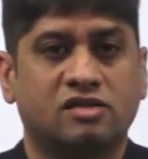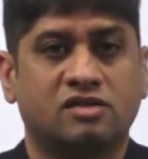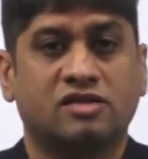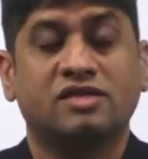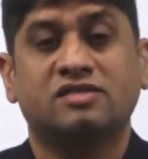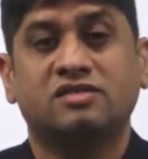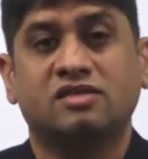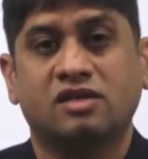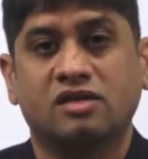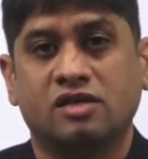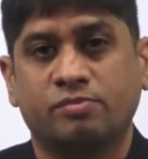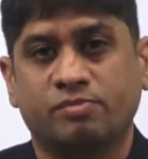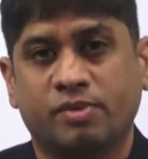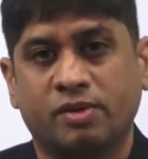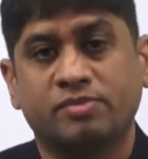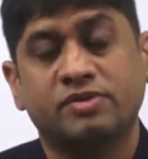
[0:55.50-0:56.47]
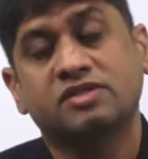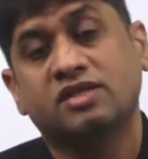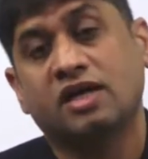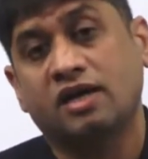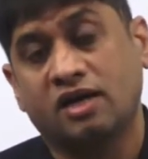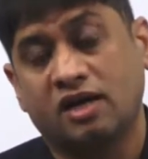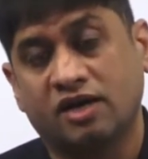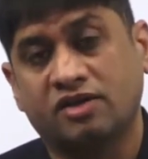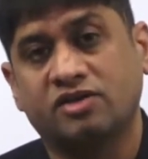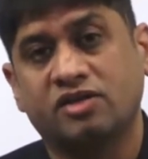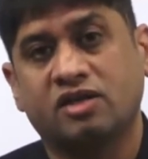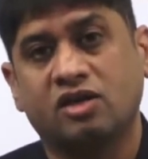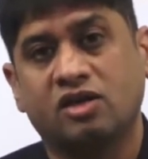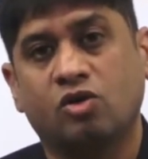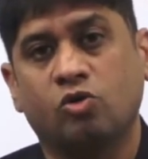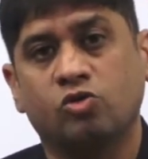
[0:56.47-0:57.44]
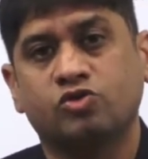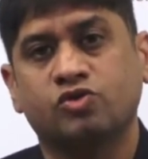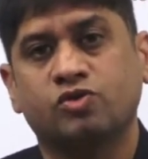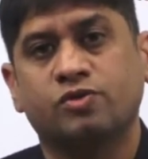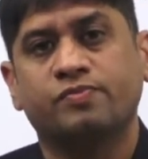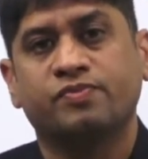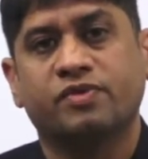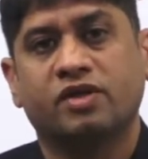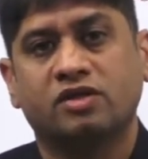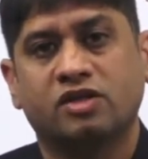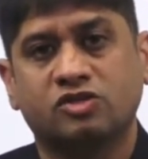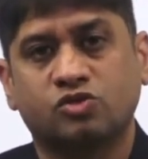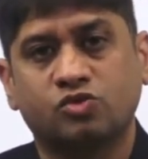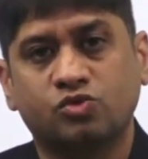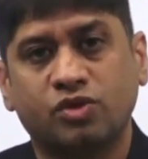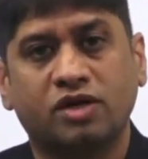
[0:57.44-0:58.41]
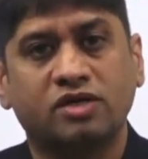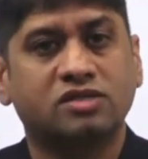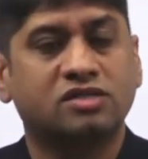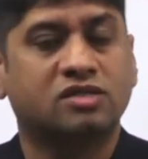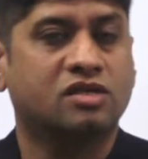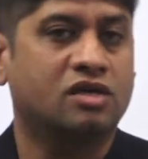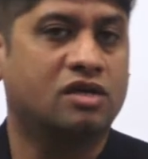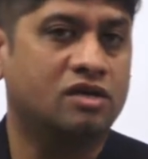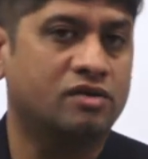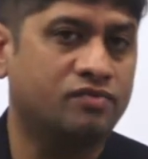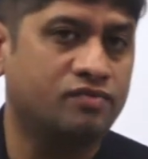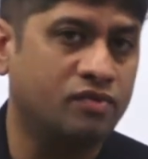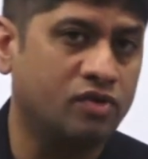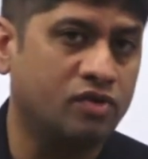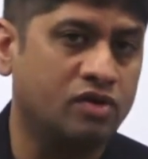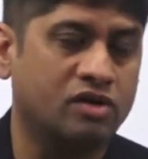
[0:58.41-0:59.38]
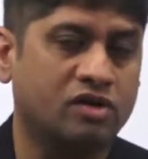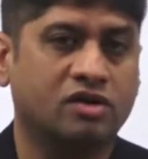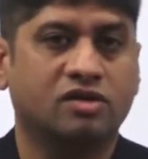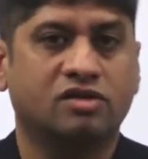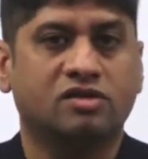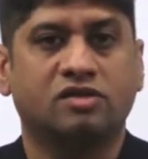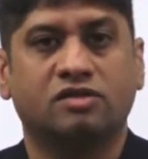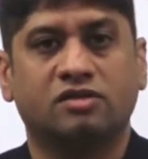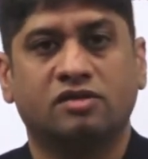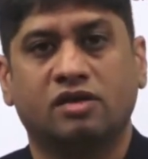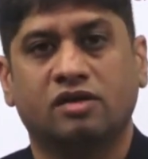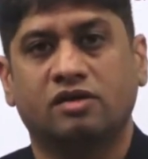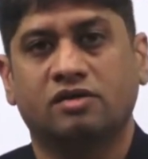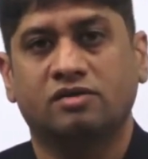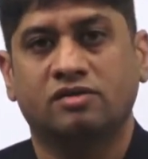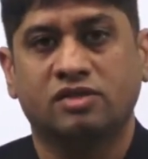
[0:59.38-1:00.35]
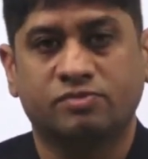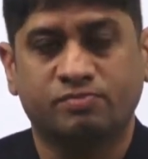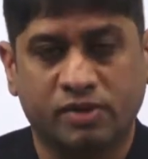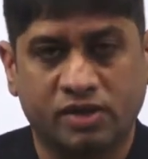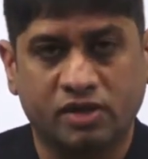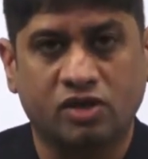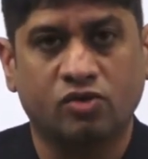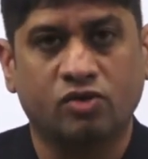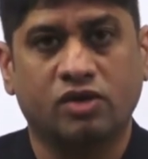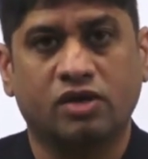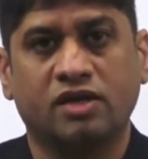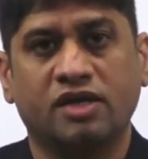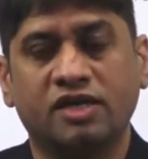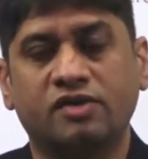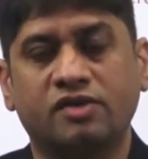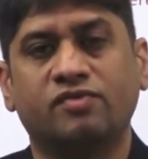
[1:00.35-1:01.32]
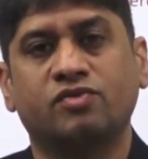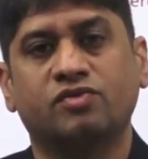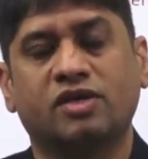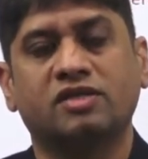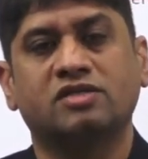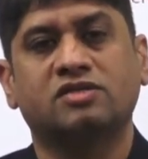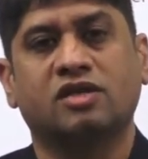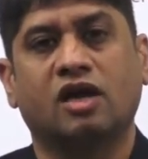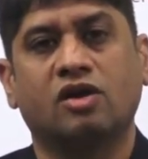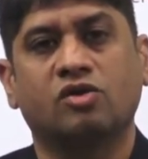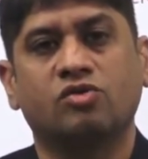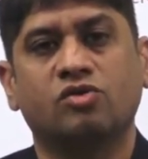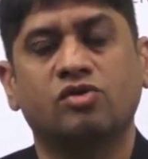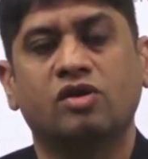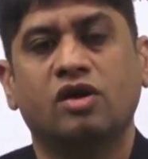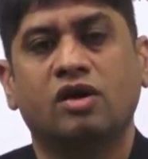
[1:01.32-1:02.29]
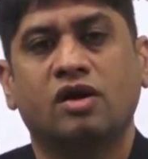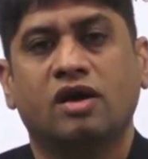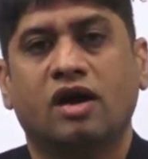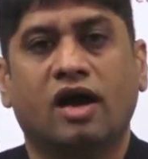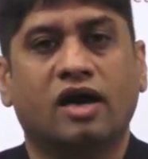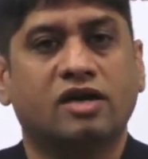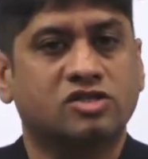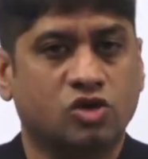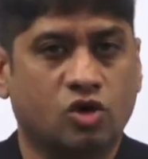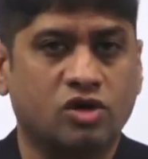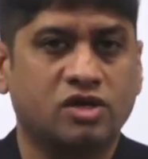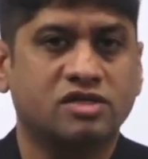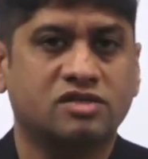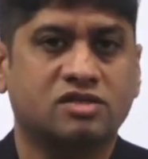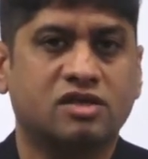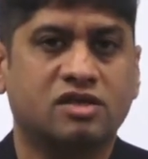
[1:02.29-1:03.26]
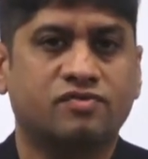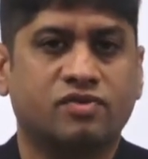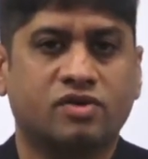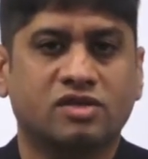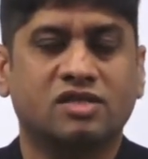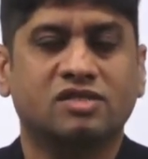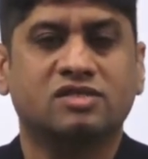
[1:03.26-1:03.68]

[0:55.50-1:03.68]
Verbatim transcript: these departments, and electrical also. The students for this particular interview, that is NALCO, are shortlisted for the